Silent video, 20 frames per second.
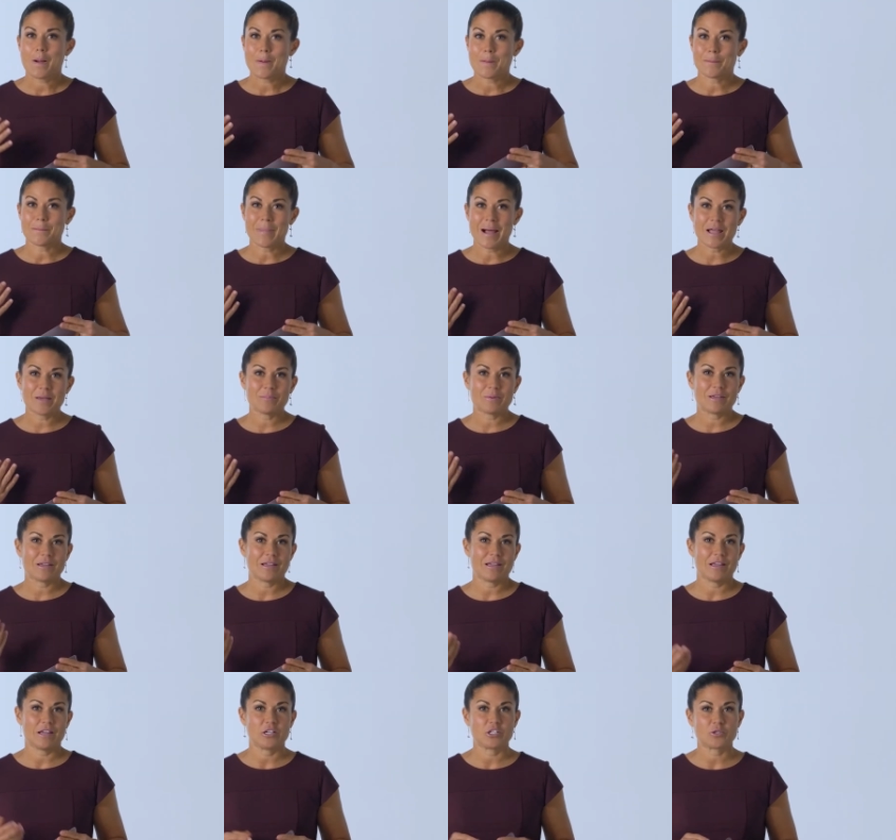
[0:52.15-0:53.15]
My
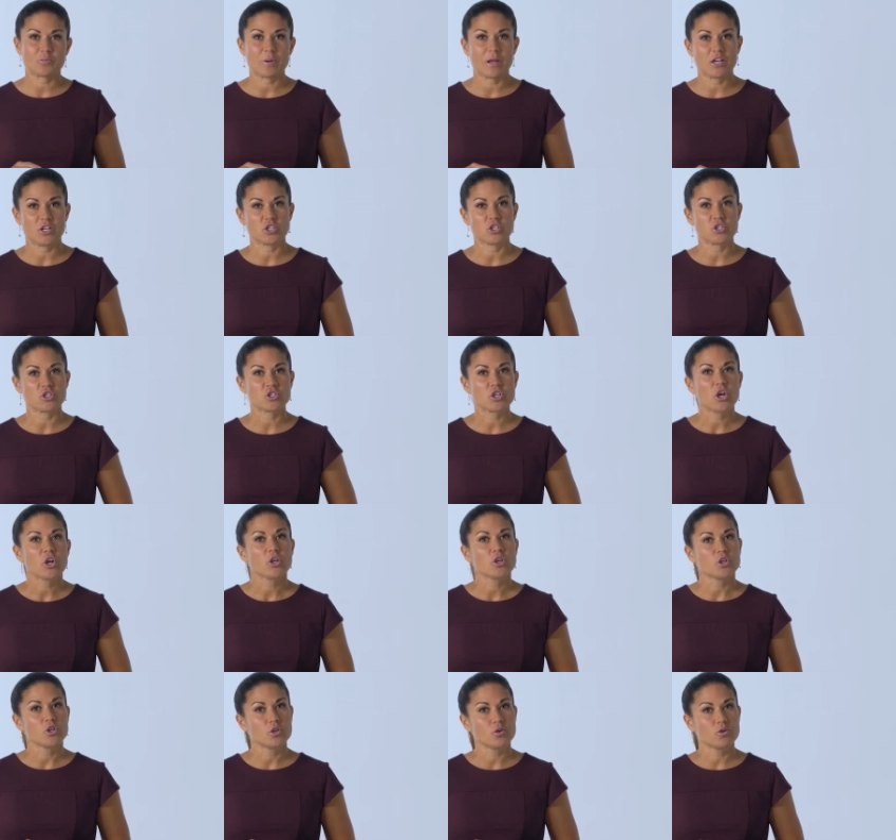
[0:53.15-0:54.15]
PAH patients
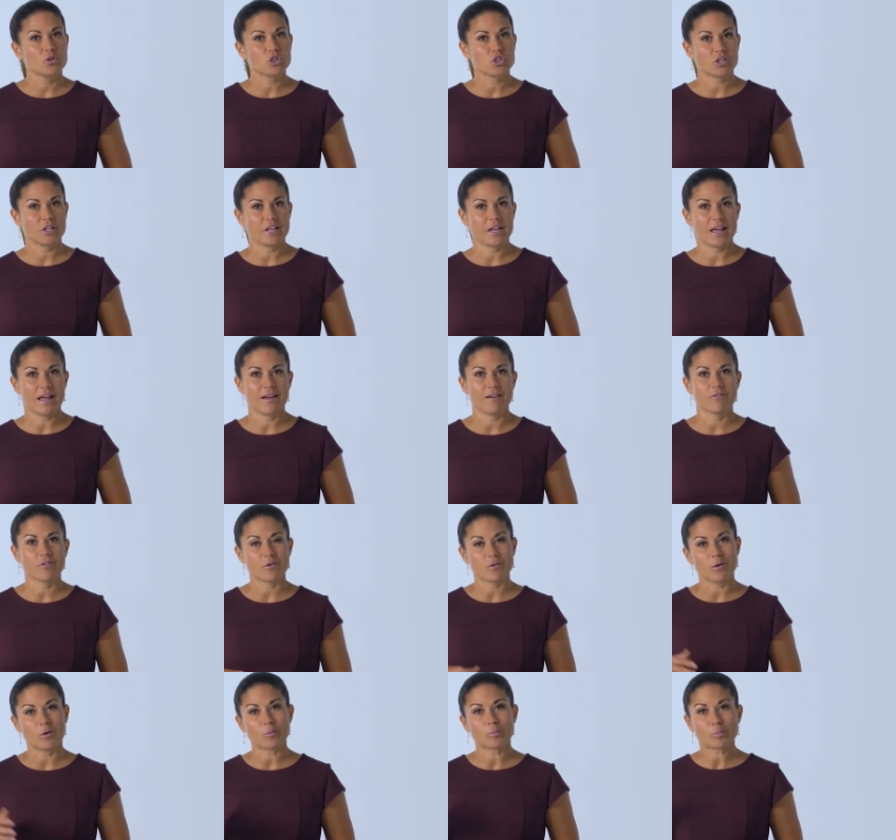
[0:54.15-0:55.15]
usually have their
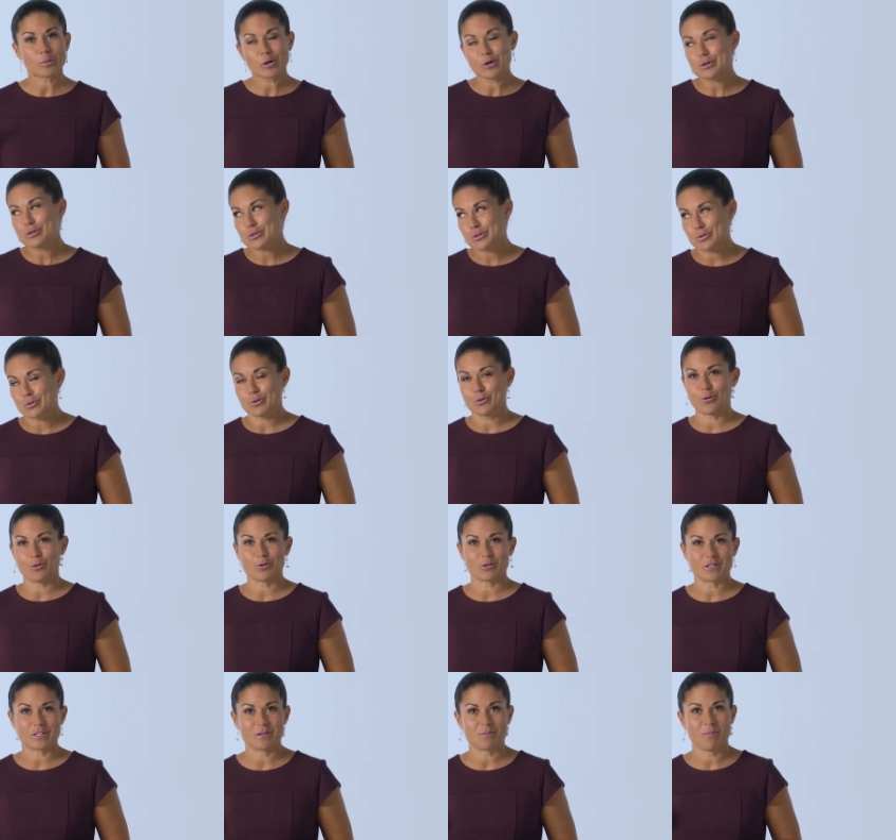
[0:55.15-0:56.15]
own personal
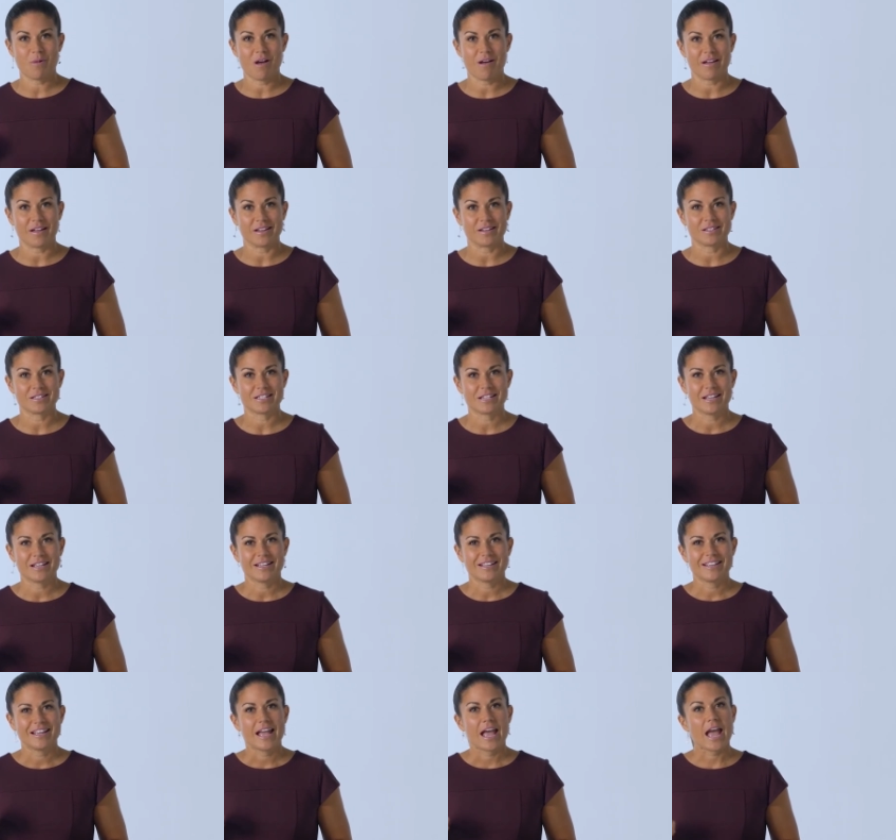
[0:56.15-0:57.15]
goals in mind,
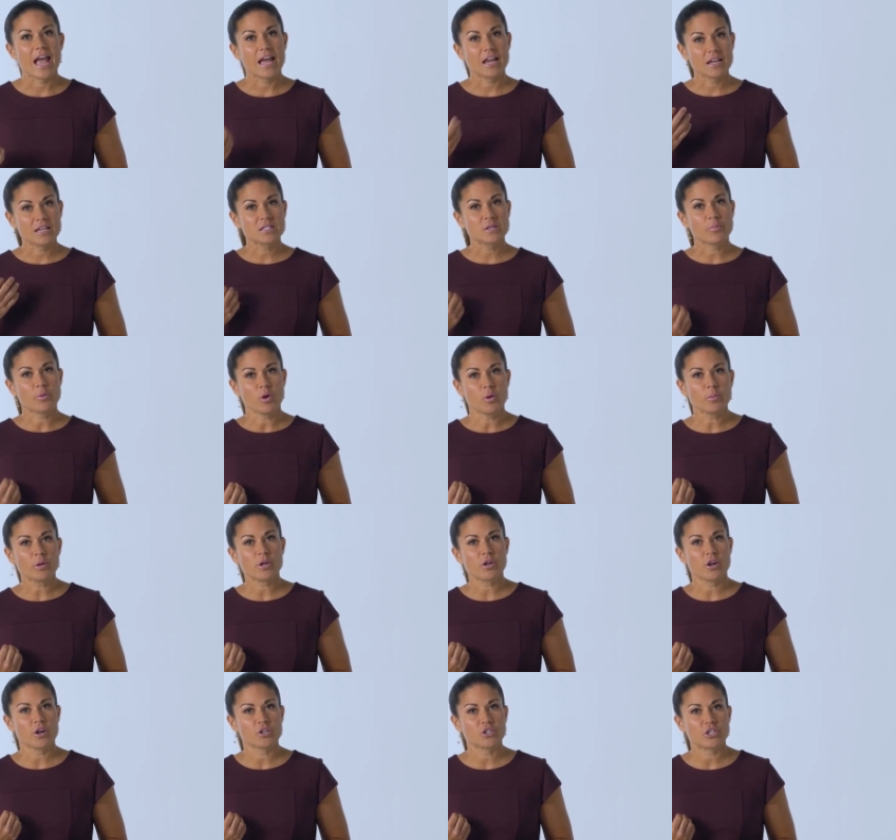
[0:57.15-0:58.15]
and as a
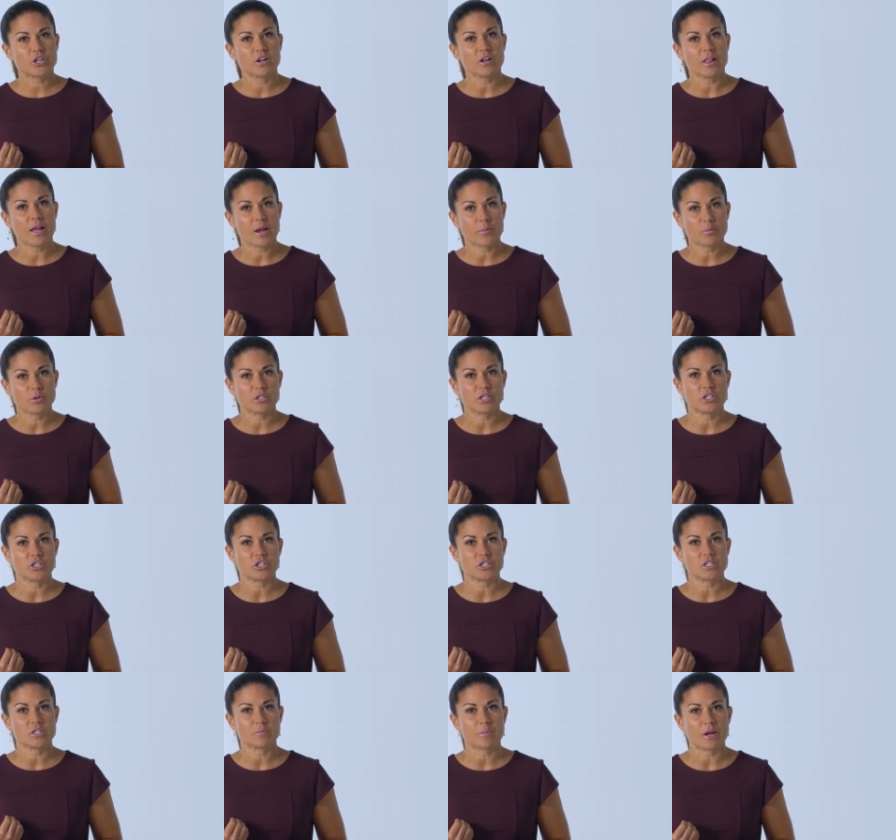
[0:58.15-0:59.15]
pulmonary arterial
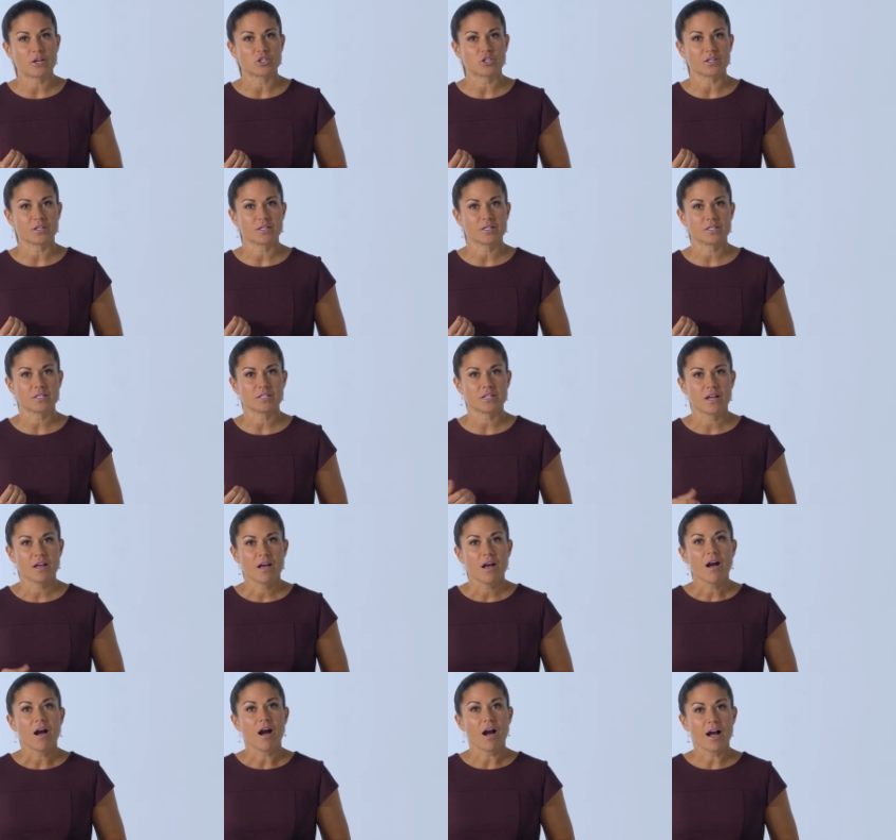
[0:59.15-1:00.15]
hypertension specialist,
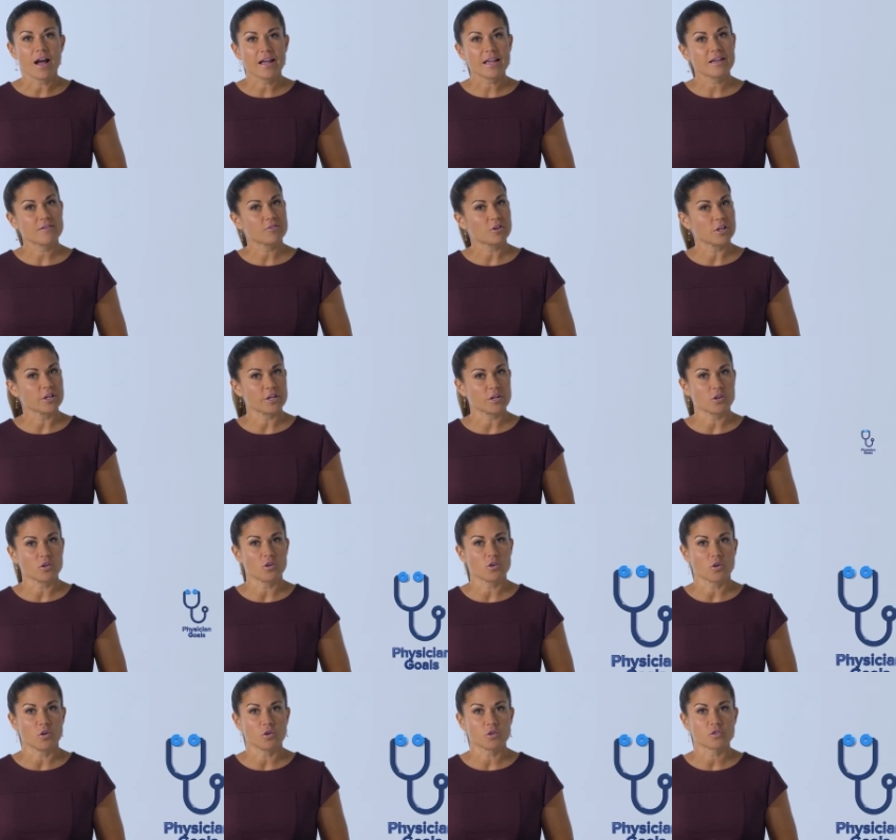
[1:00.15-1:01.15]
I have clinical
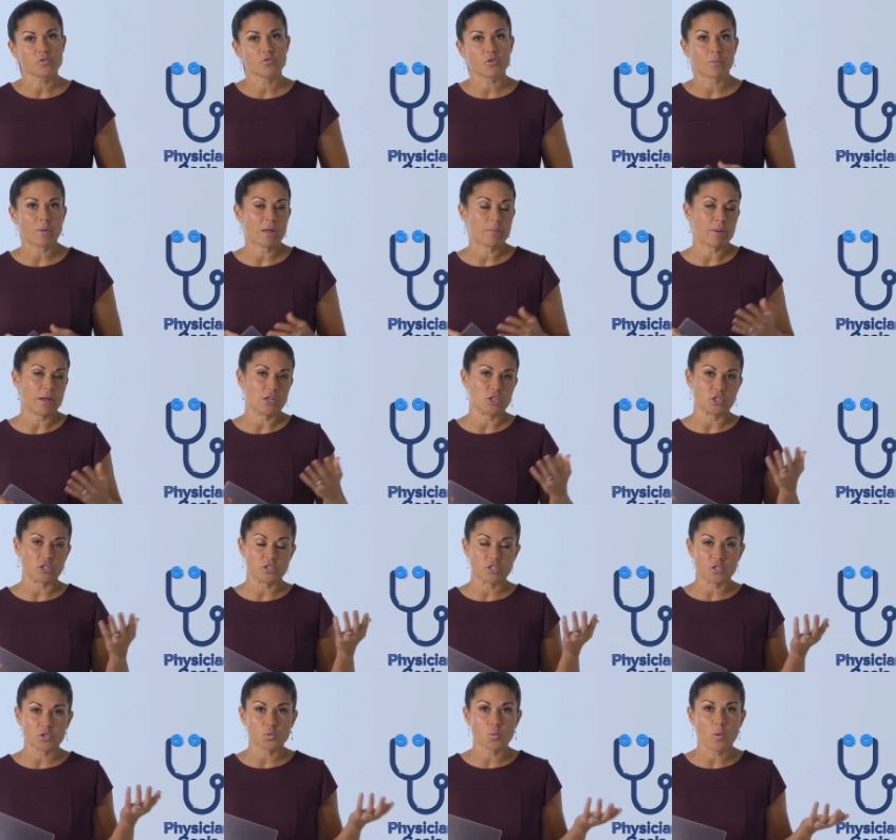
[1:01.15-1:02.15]
goals for my
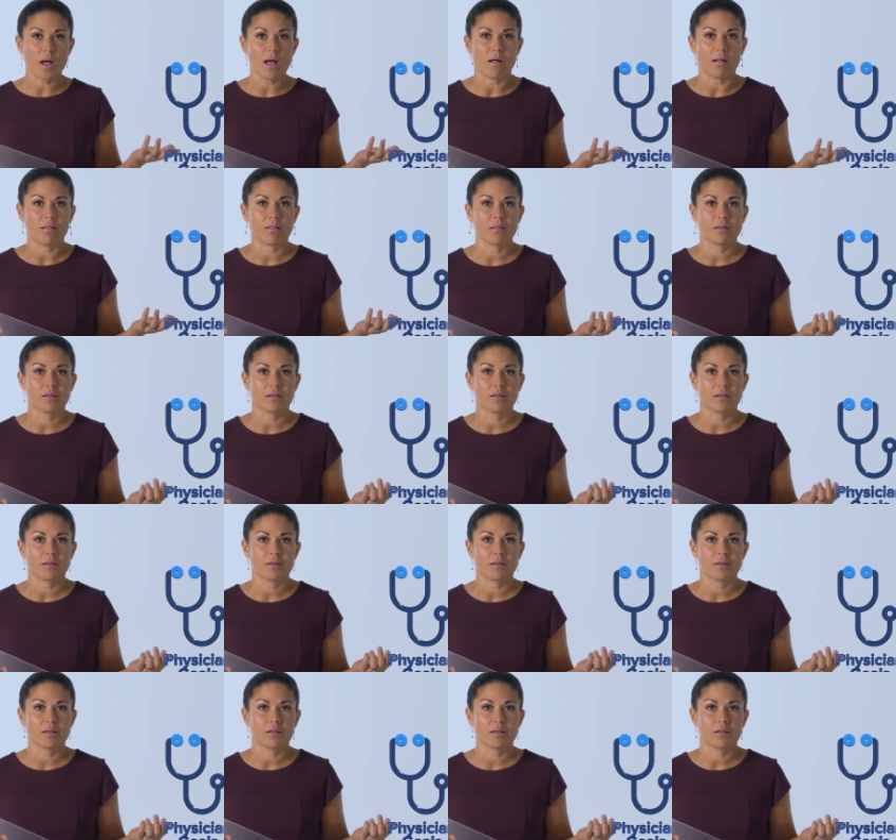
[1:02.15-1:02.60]
patients as well.